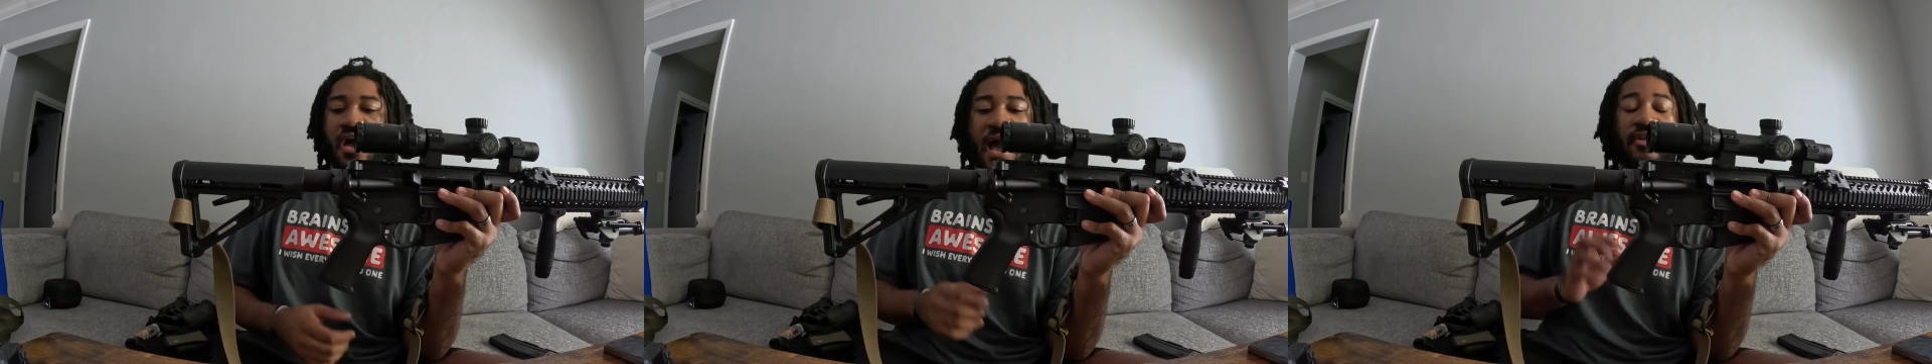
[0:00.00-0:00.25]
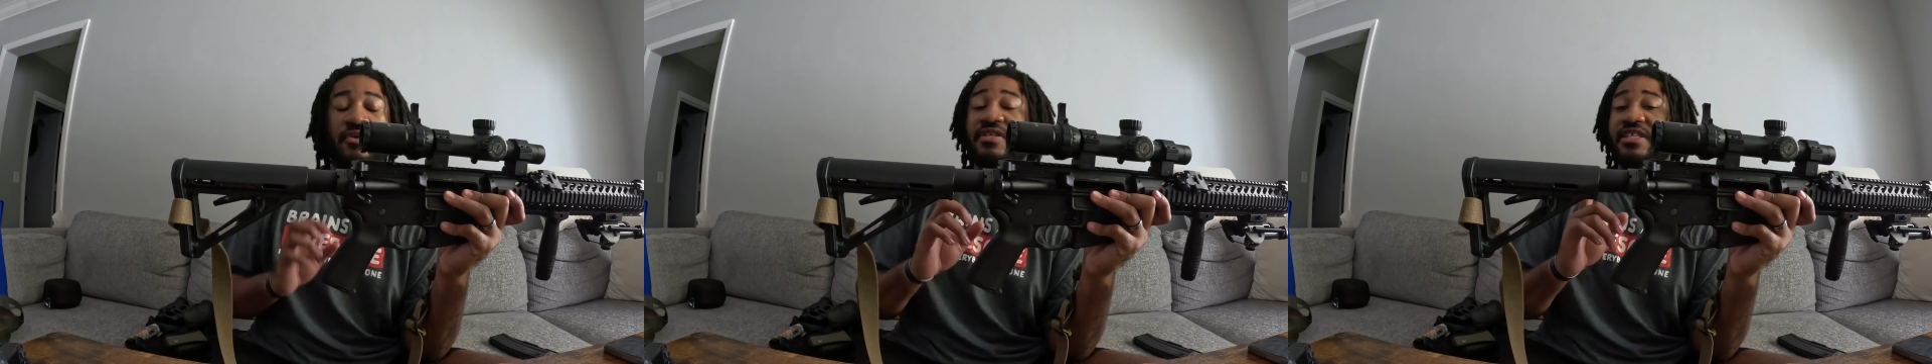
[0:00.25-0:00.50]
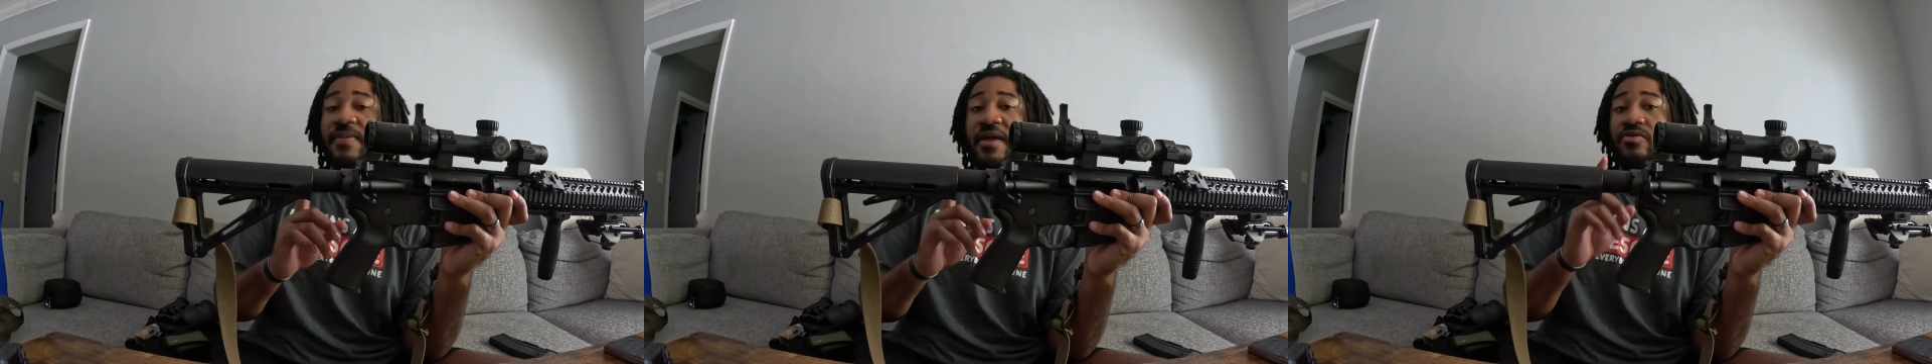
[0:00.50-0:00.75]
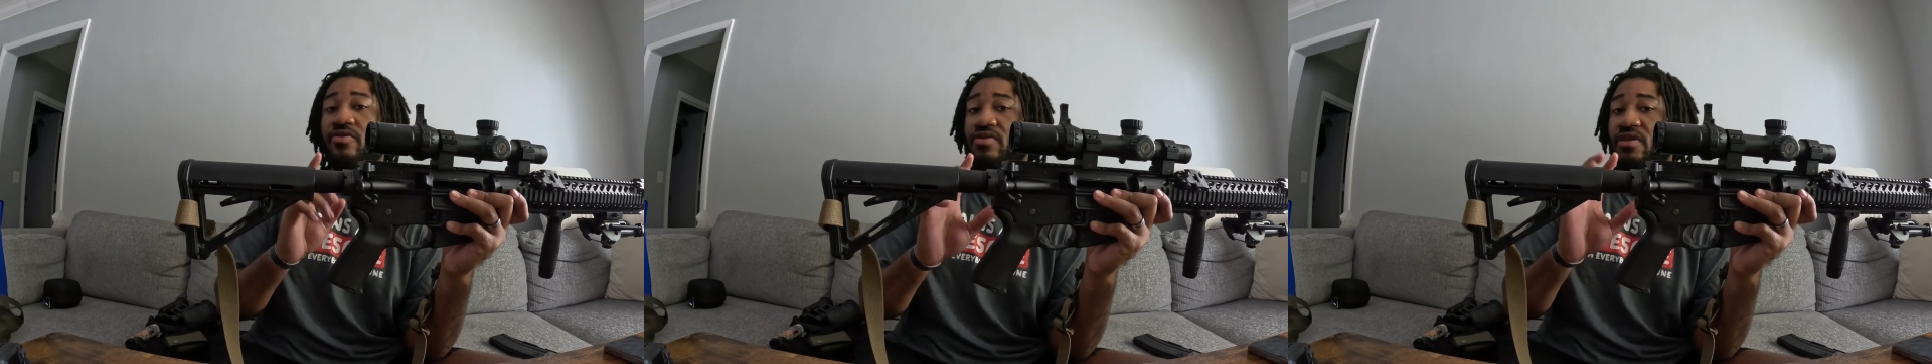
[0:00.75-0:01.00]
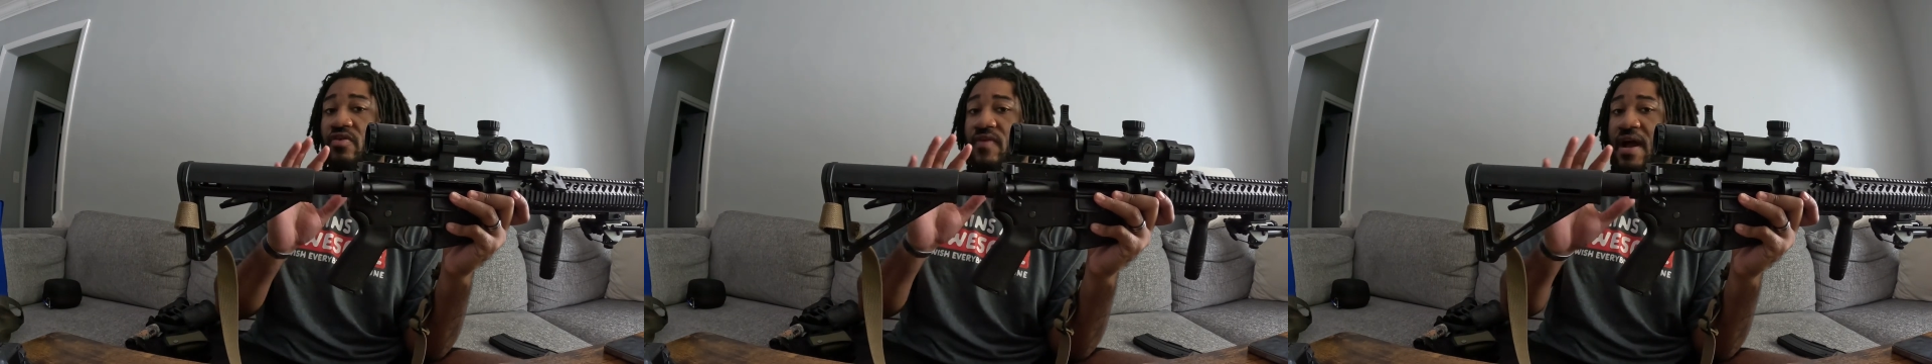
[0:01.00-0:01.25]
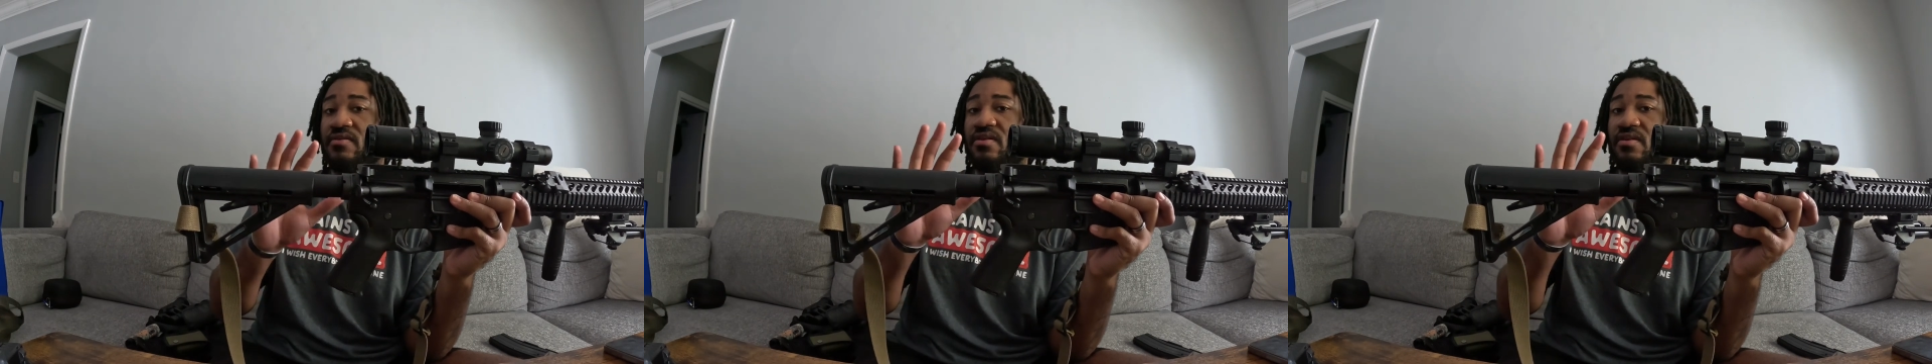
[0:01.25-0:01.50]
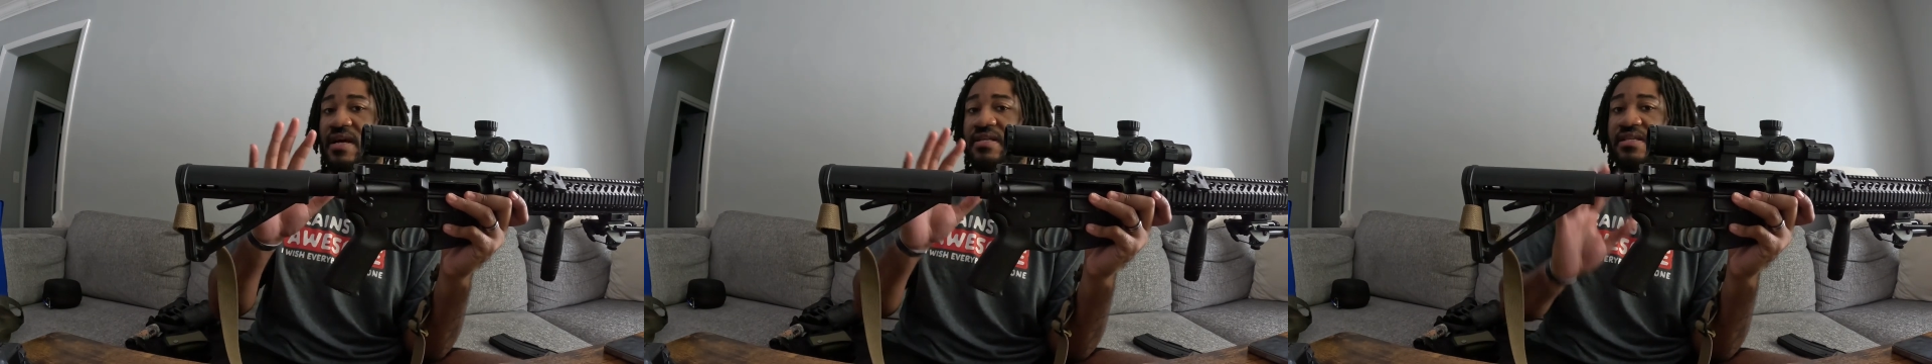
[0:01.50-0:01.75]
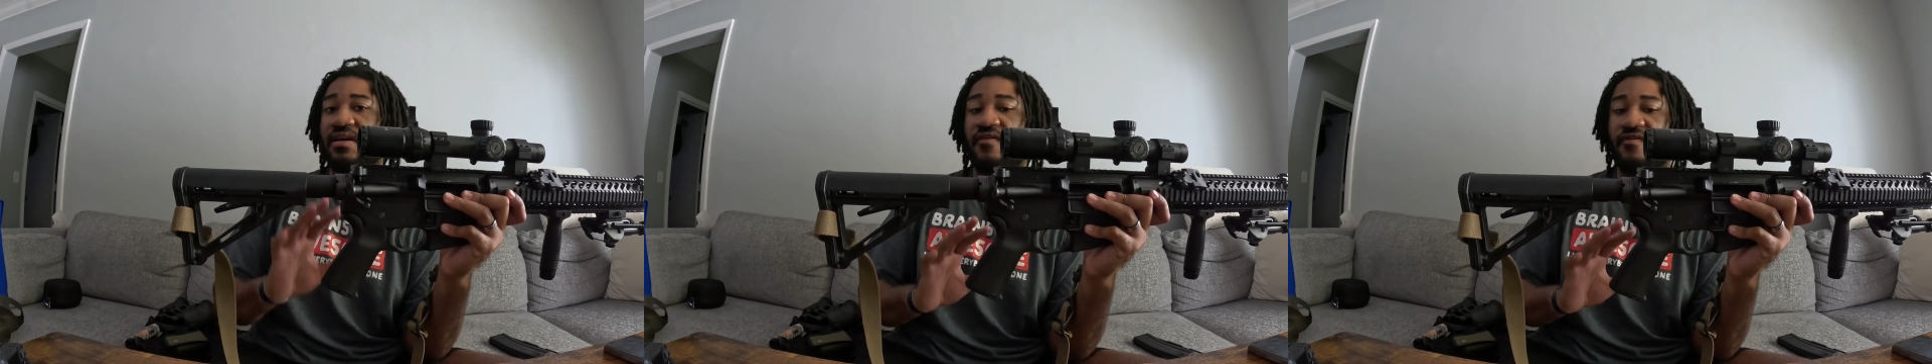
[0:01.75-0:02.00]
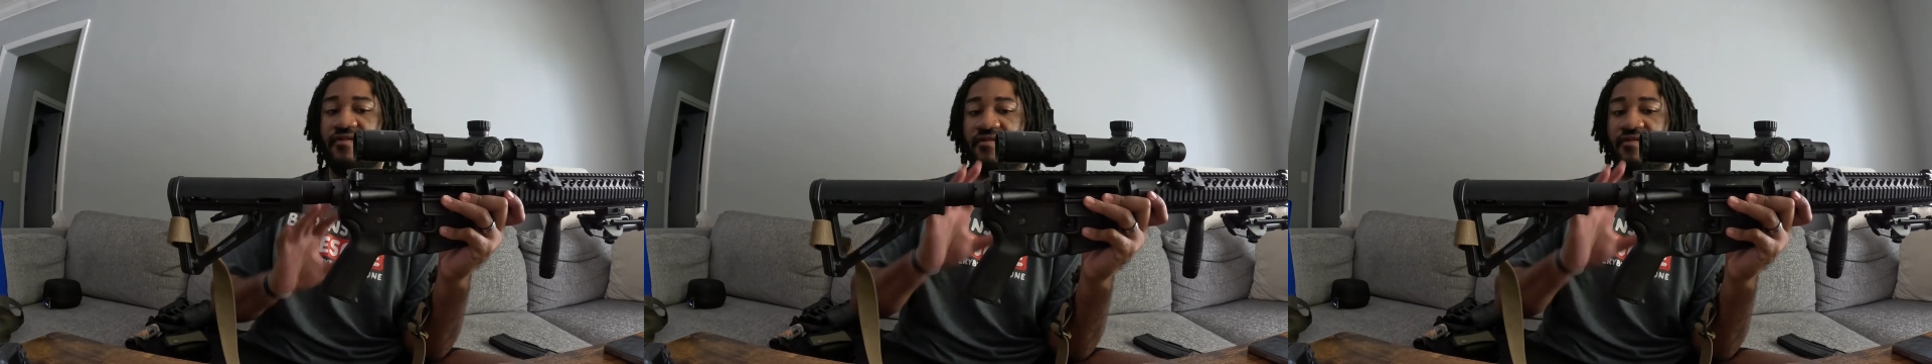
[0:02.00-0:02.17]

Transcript: I don't anticipate on using the rounds on myself